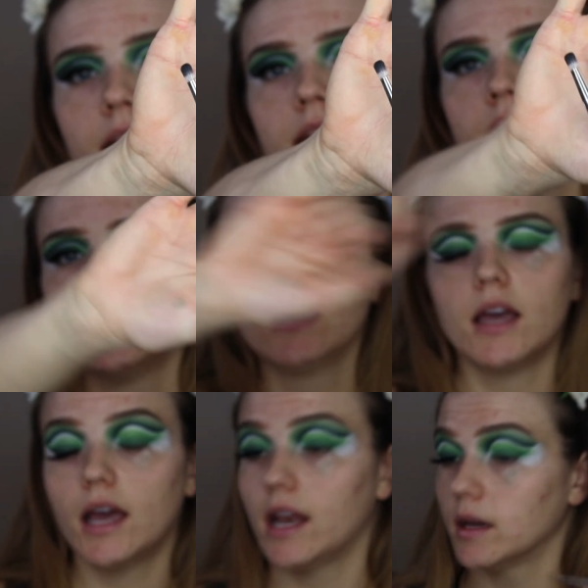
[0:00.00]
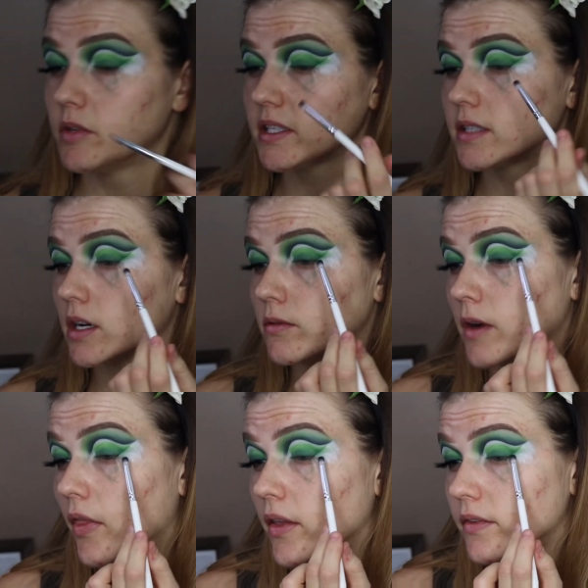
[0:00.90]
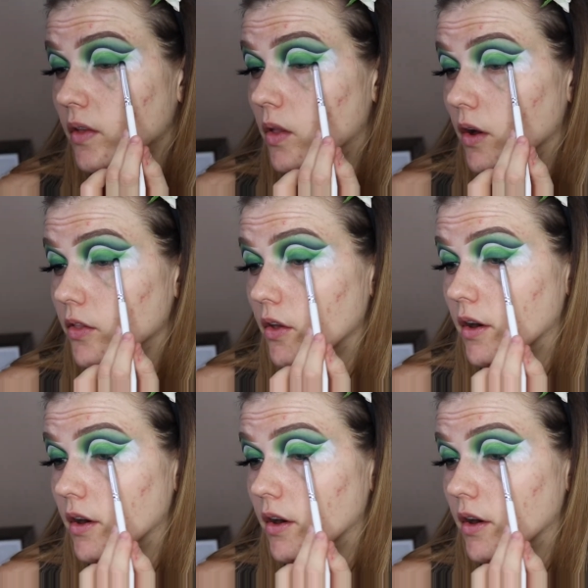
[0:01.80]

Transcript: it, and I'm just going to run this along the